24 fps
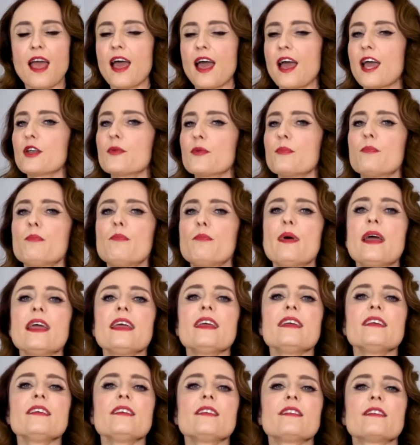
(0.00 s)
and
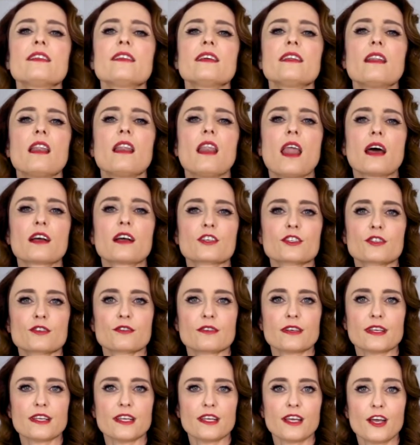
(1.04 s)
bathe in
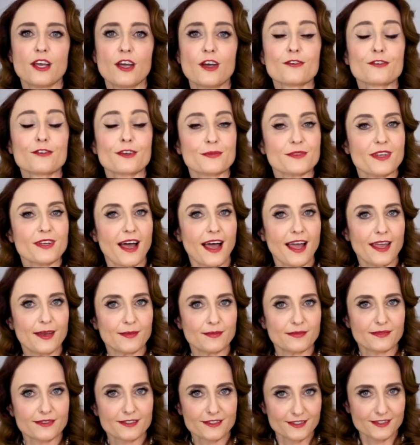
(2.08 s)
luxury from
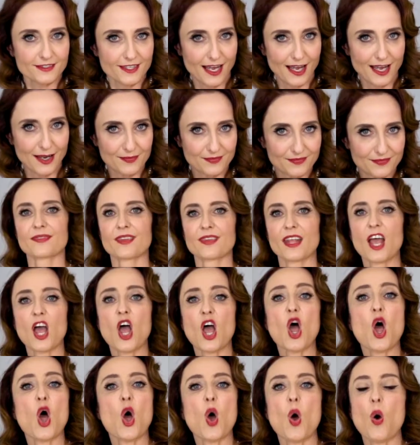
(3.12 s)
time to time.
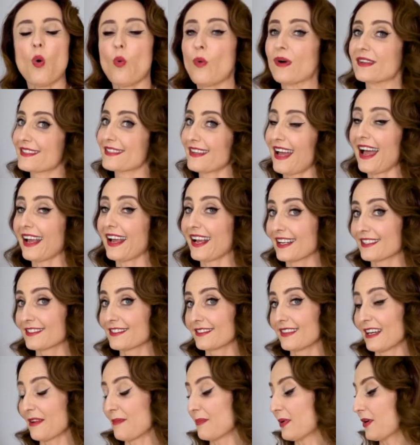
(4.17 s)
Once I got to
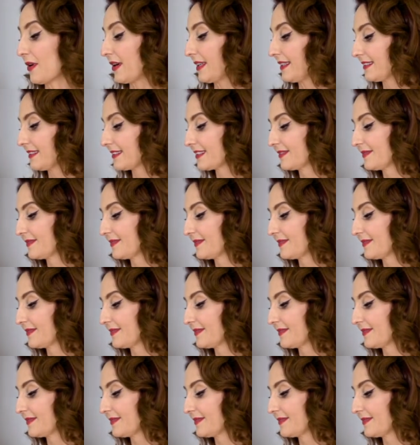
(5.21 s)
that point,